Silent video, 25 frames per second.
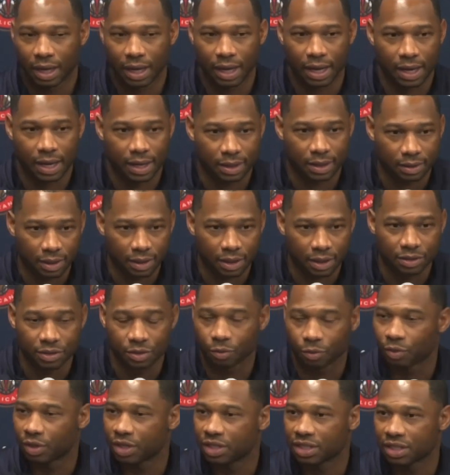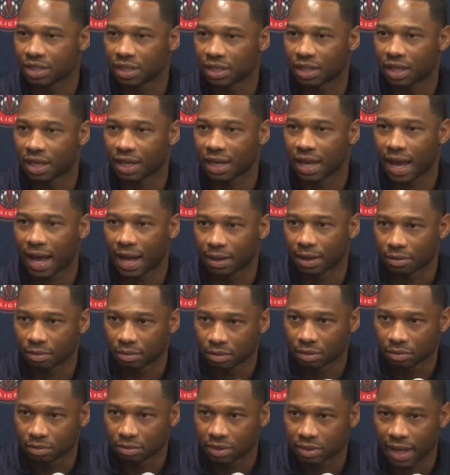And it's the reason that they got
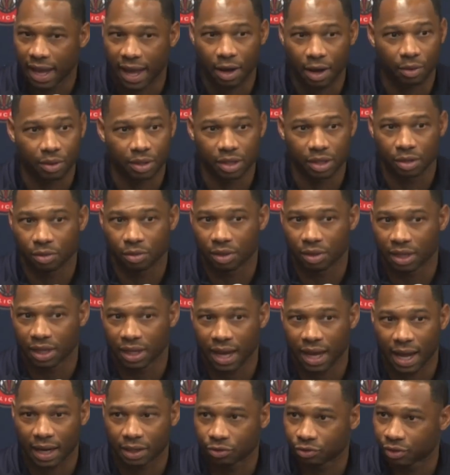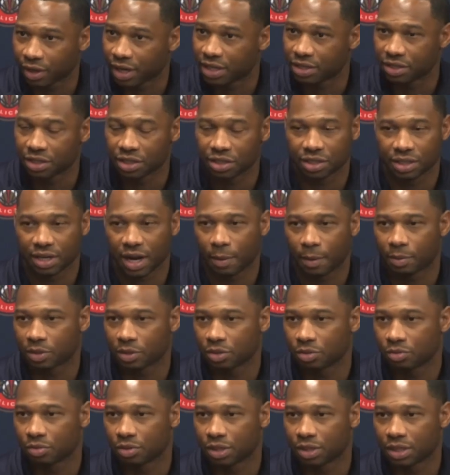downhill, they got transition
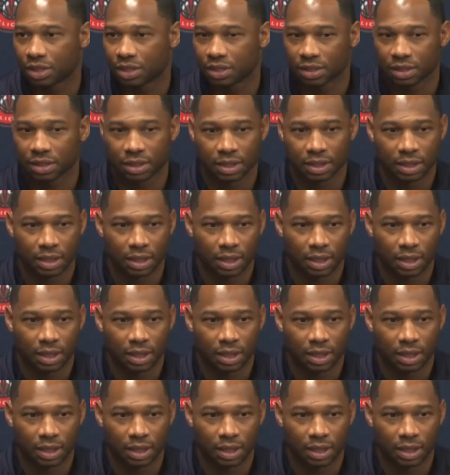opportunities,